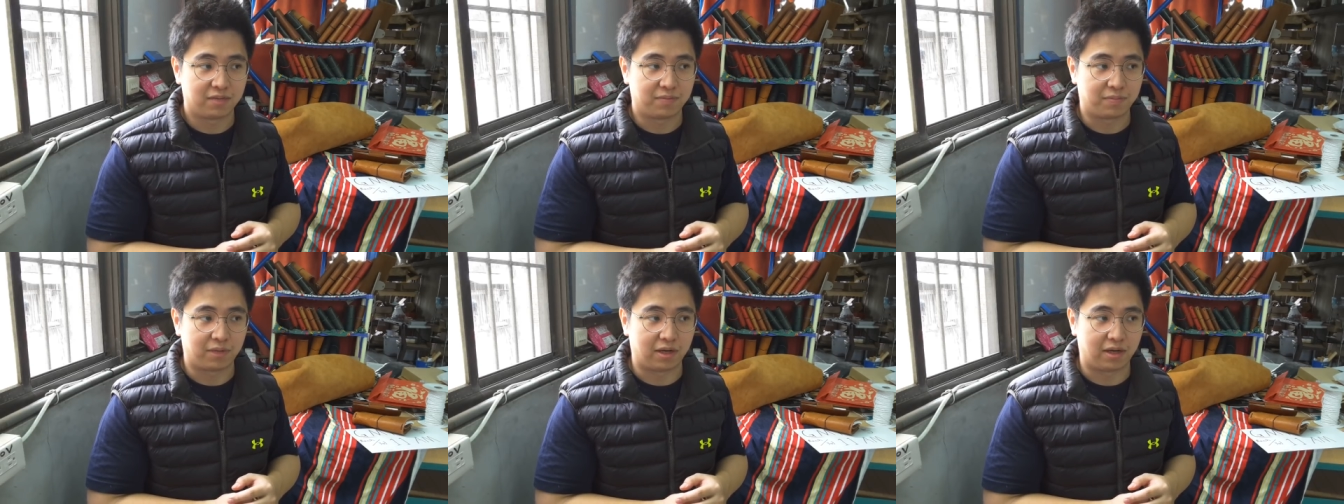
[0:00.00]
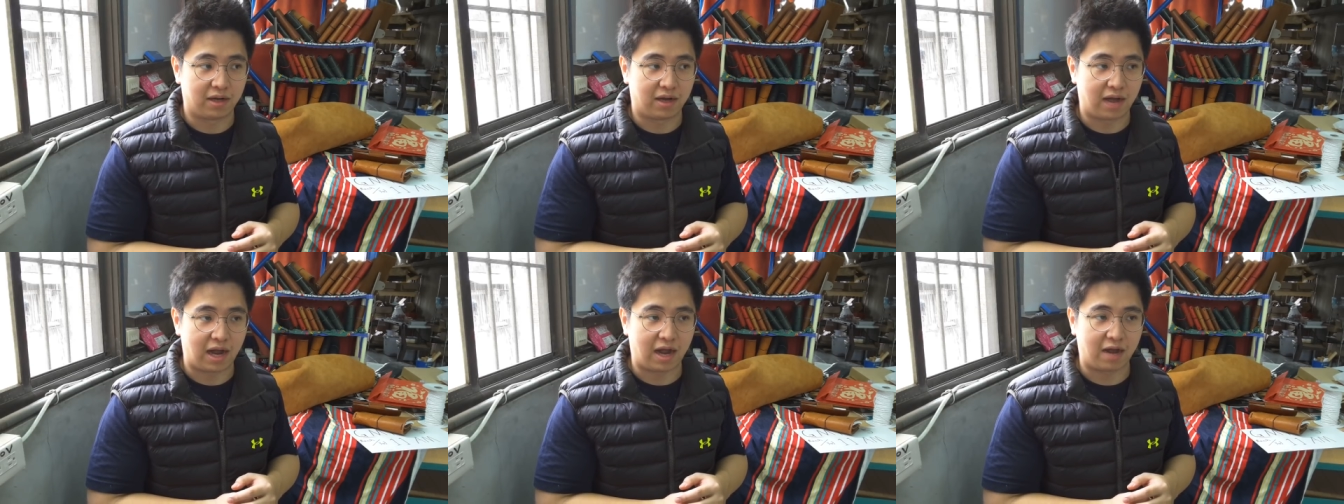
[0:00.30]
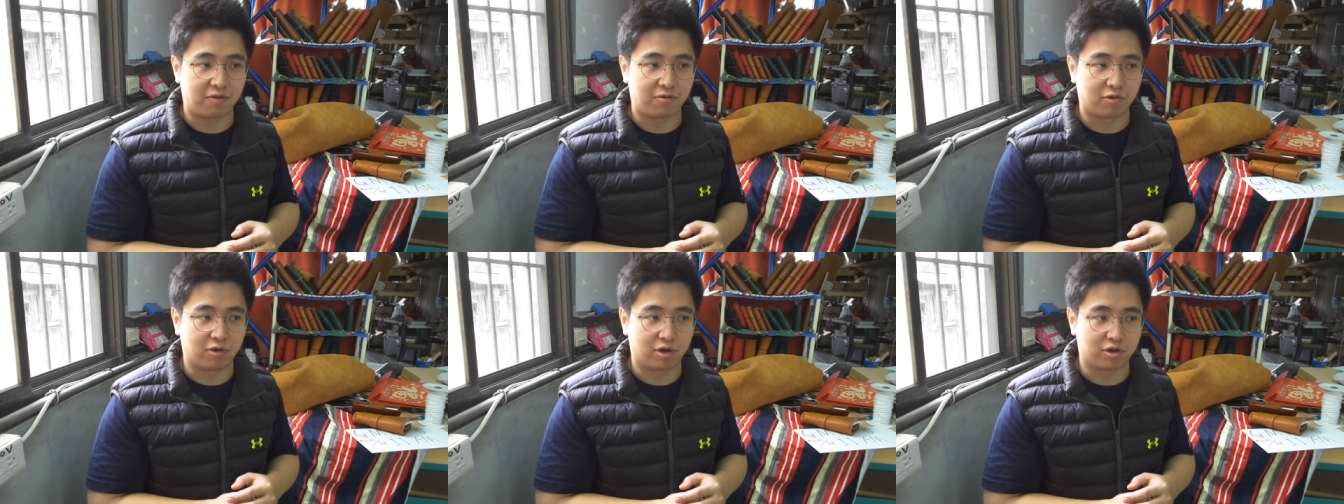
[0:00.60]
but
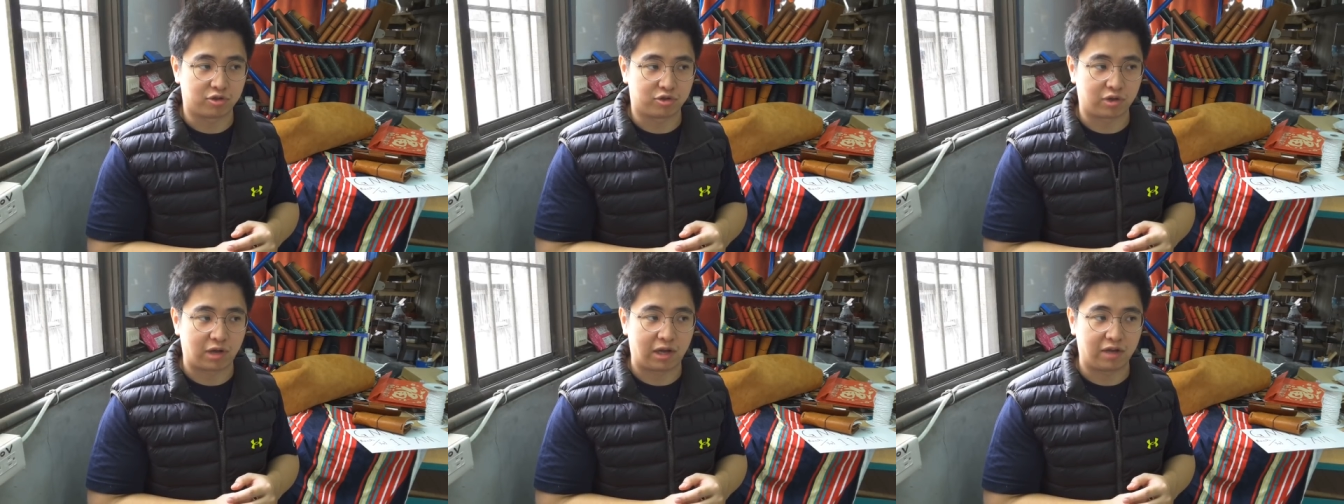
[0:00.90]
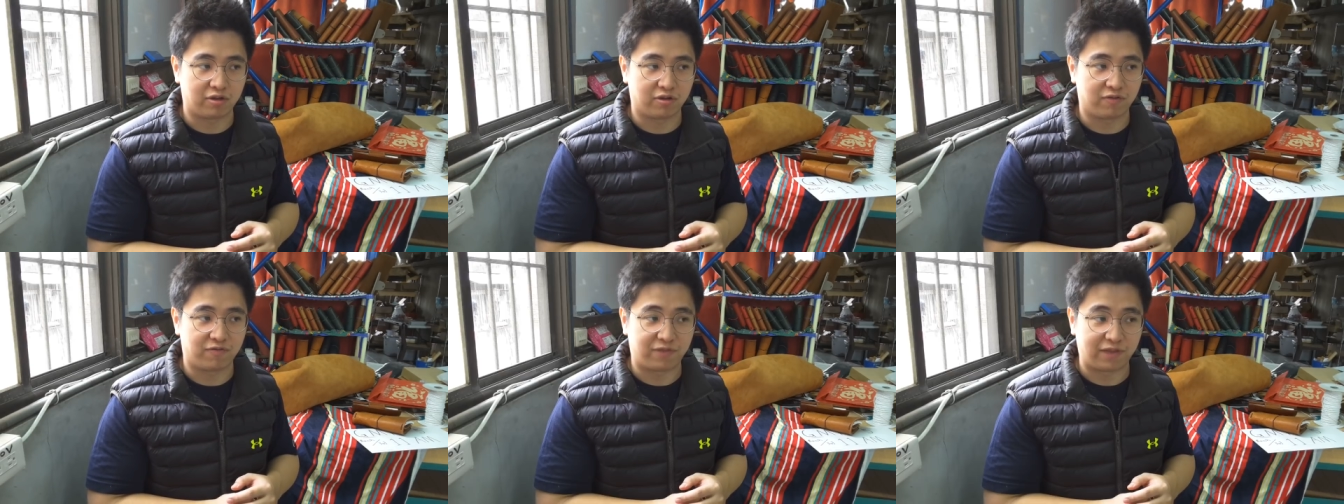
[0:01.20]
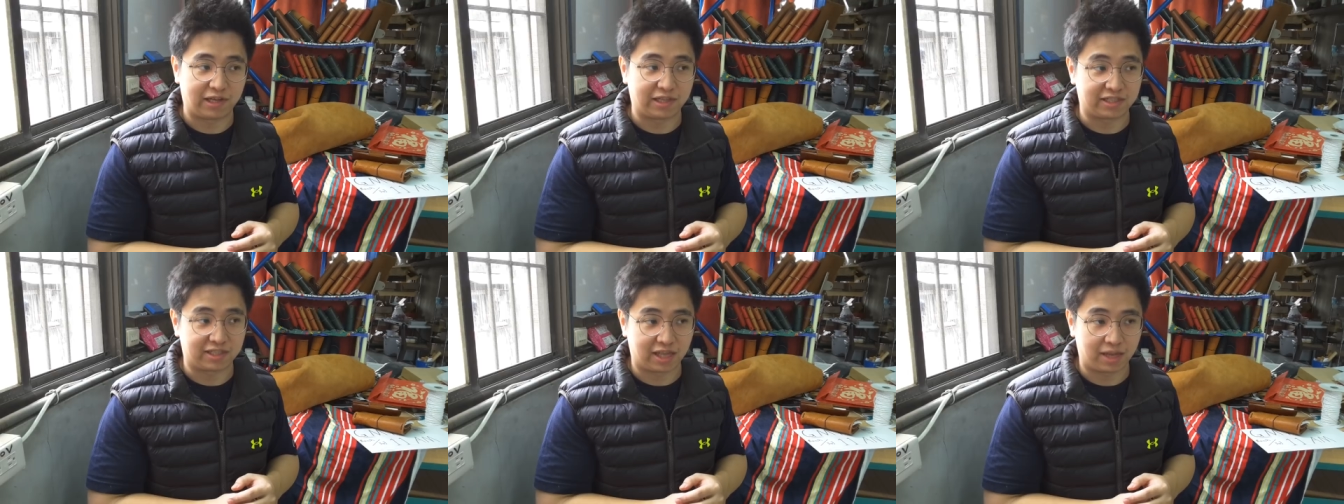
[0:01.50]
I will try to
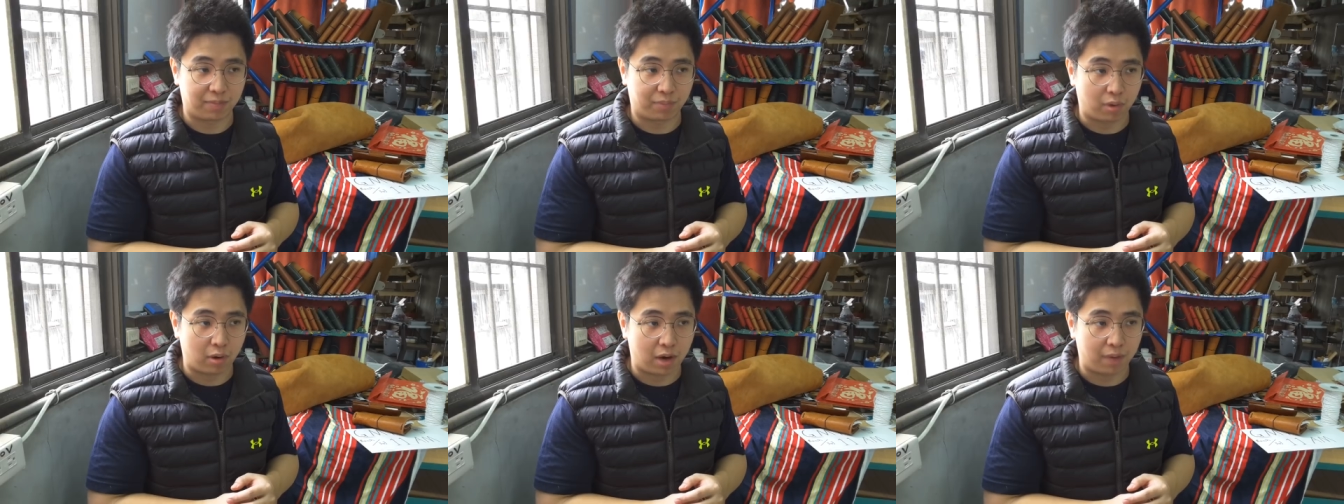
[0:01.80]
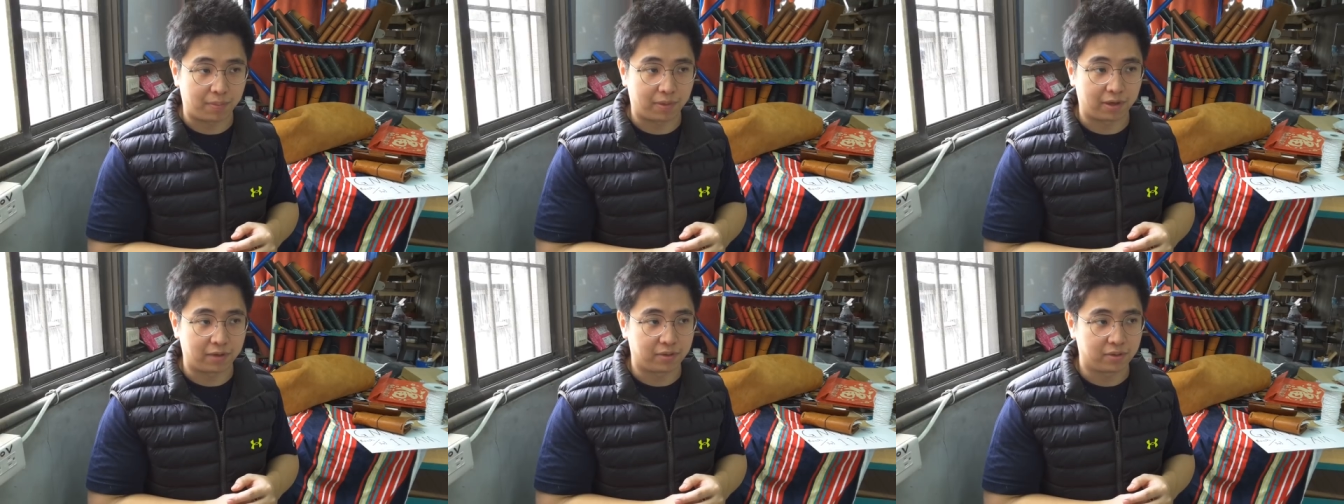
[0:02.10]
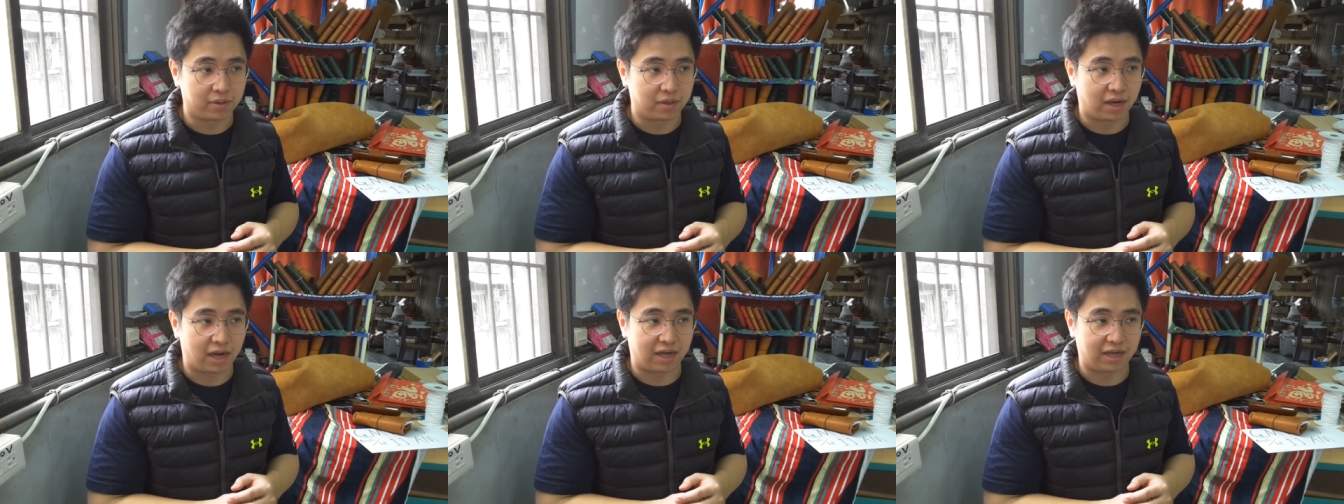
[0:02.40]
fix that problem
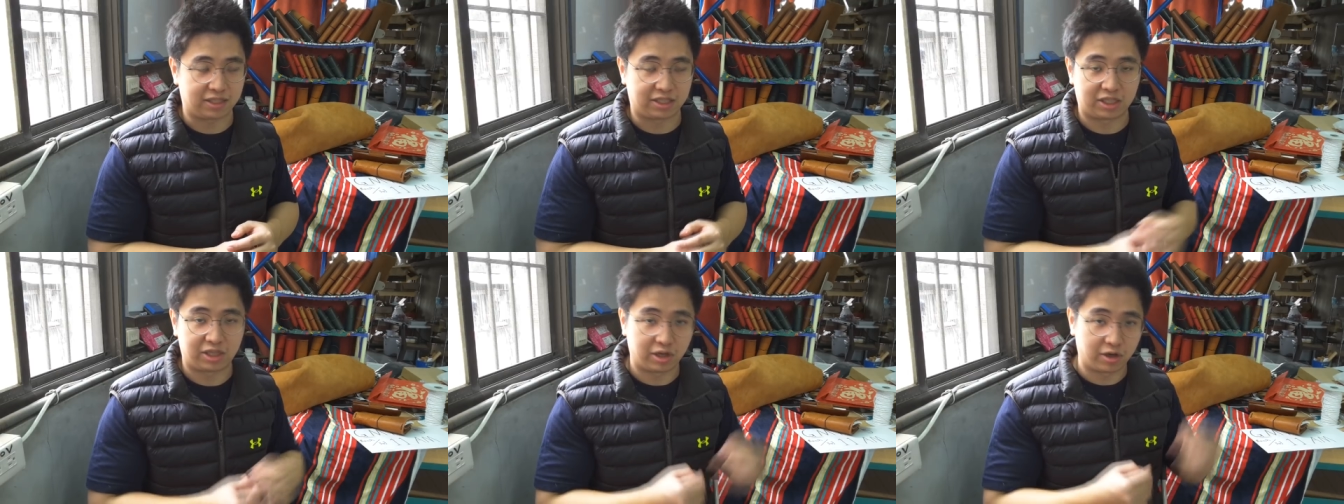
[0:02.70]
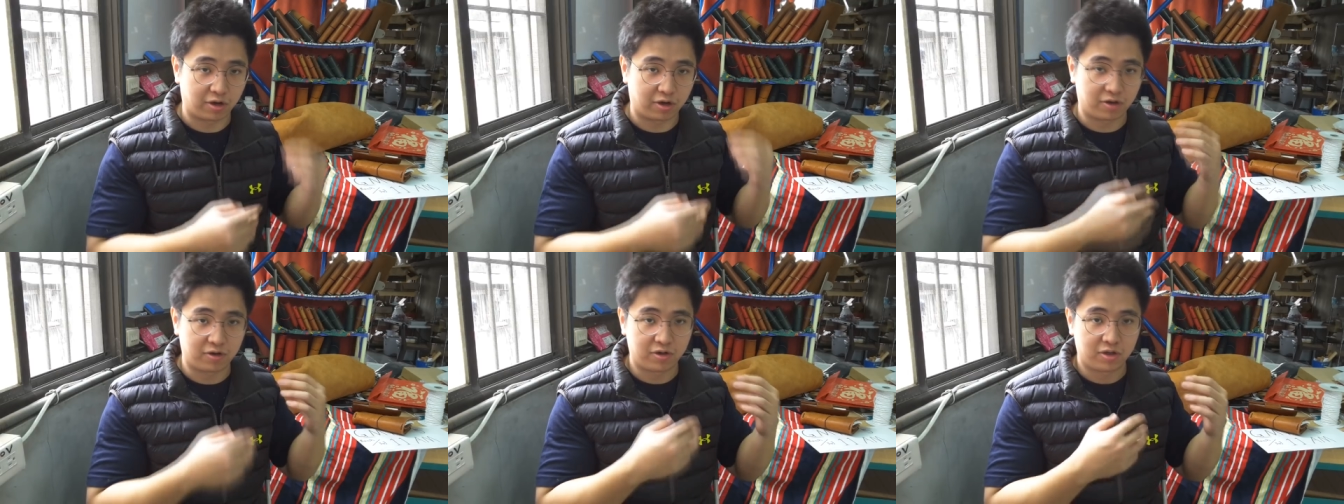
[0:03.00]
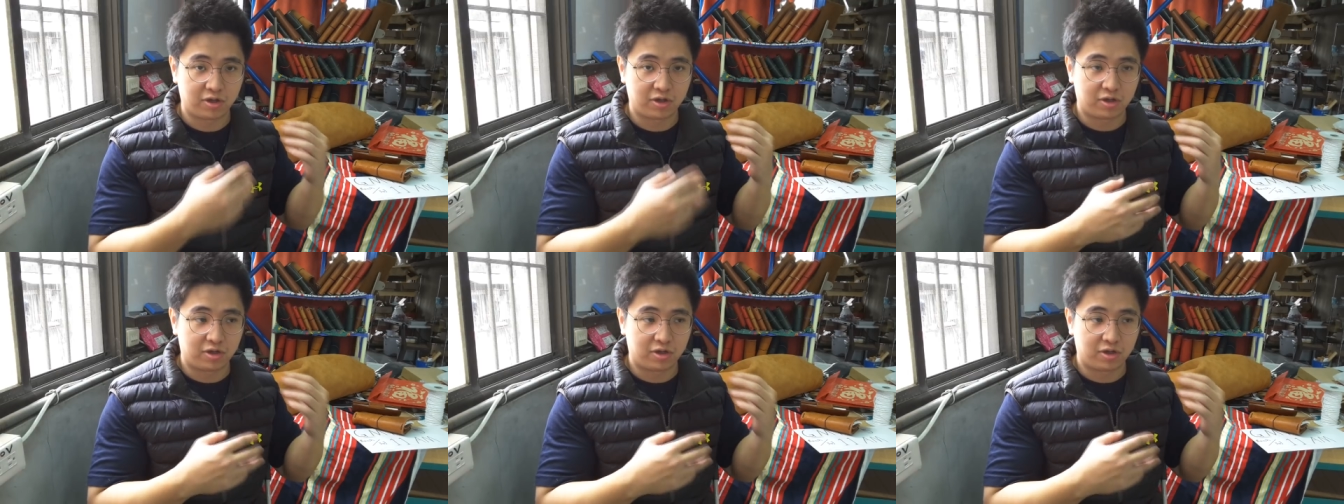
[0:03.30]
I still